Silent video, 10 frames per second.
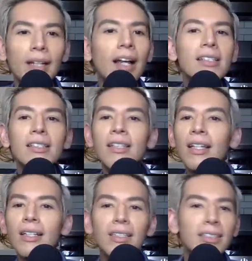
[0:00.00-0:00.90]
Guys,
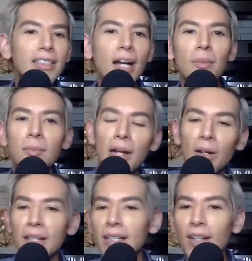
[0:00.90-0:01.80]
dumb
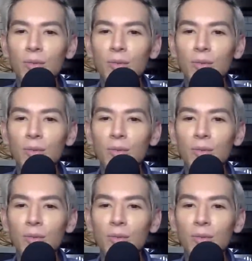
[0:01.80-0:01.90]
American here.